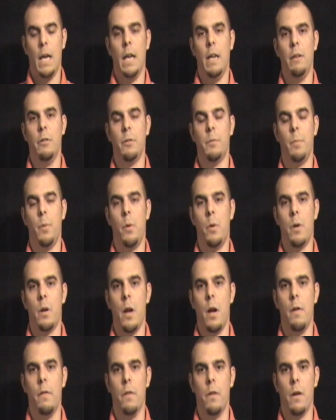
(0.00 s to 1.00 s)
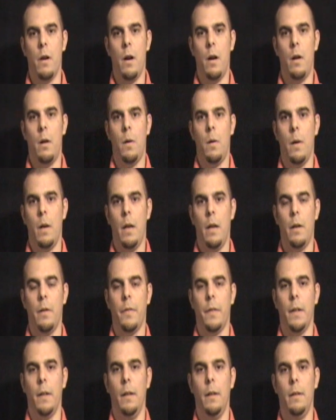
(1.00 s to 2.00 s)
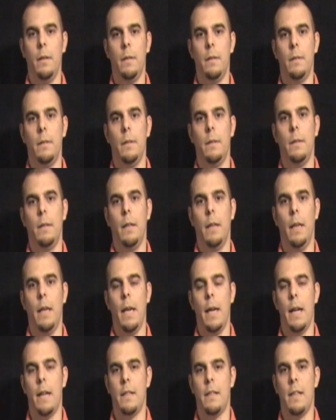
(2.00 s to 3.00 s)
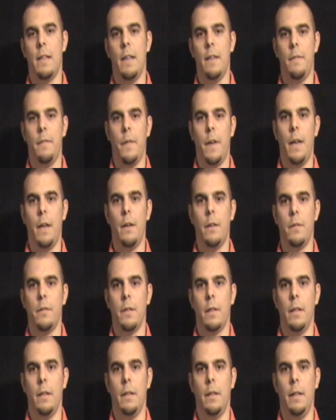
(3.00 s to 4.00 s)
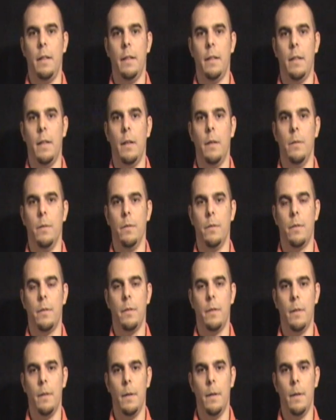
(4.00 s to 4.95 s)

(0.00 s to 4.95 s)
He was born overall healthy. He had 10 fingers and 10 toes.